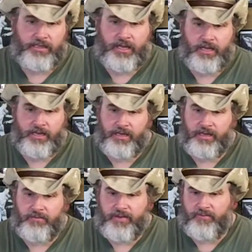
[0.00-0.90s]

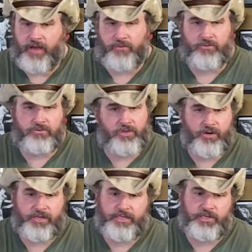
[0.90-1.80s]
My father
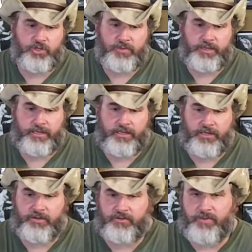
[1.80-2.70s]
started teaching me, he
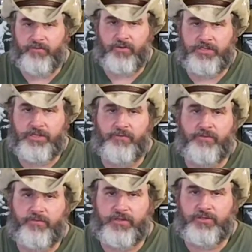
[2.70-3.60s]
was my first
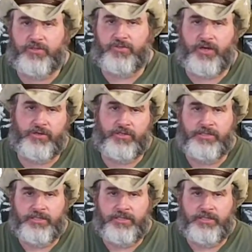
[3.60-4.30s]
self-defense instructor.